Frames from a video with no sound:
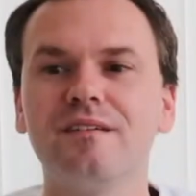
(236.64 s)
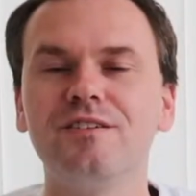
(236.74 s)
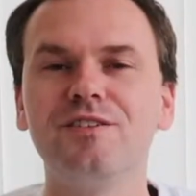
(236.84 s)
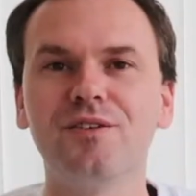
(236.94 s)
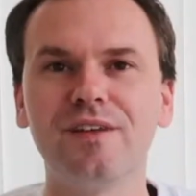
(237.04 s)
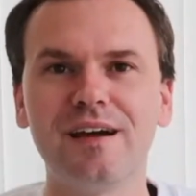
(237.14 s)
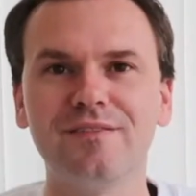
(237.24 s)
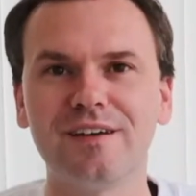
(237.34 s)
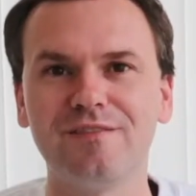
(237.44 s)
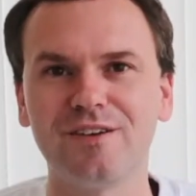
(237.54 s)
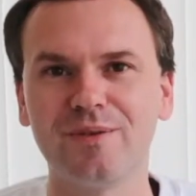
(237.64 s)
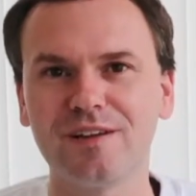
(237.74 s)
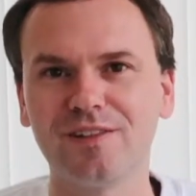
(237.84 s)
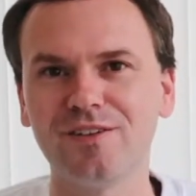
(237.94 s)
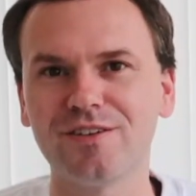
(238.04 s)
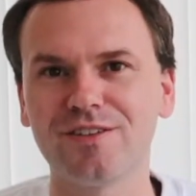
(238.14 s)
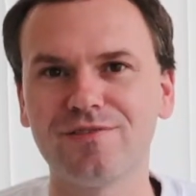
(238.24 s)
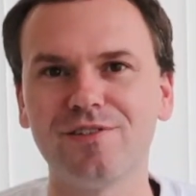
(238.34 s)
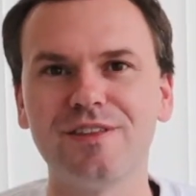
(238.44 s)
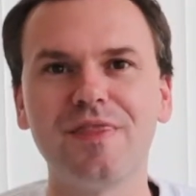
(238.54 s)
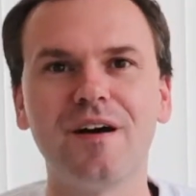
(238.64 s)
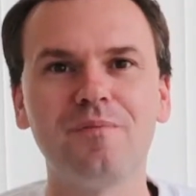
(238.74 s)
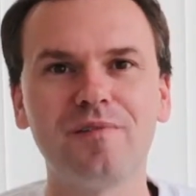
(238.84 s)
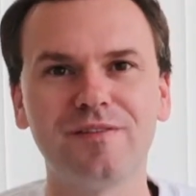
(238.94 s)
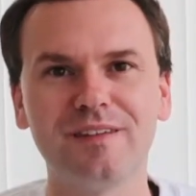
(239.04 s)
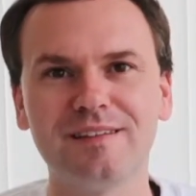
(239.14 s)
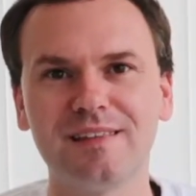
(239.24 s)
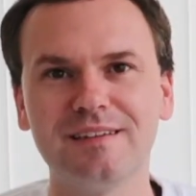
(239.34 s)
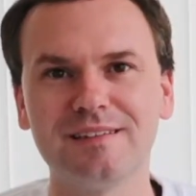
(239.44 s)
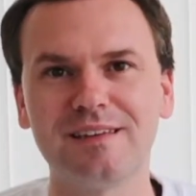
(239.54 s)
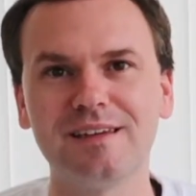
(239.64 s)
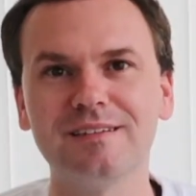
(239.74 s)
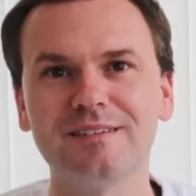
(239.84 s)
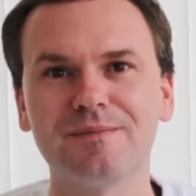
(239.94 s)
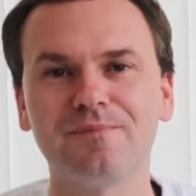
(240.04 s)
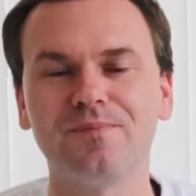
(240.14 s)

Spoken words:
You only have to have a quick look through the number of these listings